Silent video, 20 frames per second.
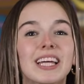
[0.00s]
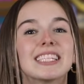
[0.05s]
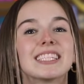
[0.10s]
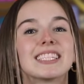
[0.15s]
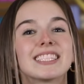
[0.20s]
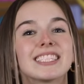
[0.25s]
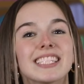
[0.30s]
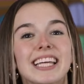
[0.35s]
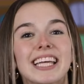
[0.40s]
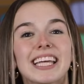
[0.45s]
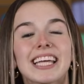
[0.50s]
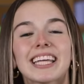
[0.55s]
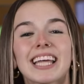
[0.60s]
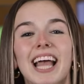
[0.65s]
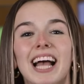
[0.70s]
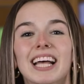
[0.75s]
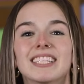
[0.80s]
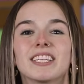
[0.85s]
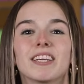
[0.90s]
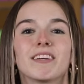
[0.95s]
and sing
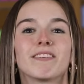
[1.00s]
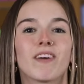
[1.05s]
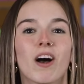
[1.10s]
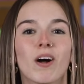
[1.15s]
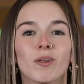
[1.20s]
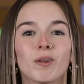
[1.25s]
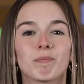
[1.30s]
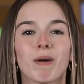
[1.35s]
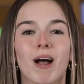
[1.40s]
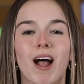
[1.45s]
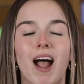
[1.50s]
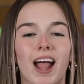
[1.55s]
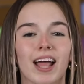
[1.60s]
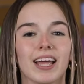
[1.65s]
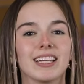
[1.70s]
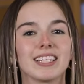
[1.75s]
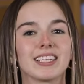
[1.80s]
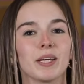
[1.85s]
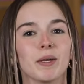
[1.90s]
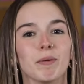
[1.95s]
as they followed
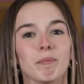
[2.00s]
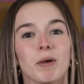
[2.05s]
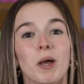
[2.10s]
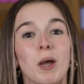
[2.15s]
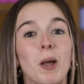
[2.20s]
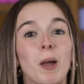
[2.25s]
behind him,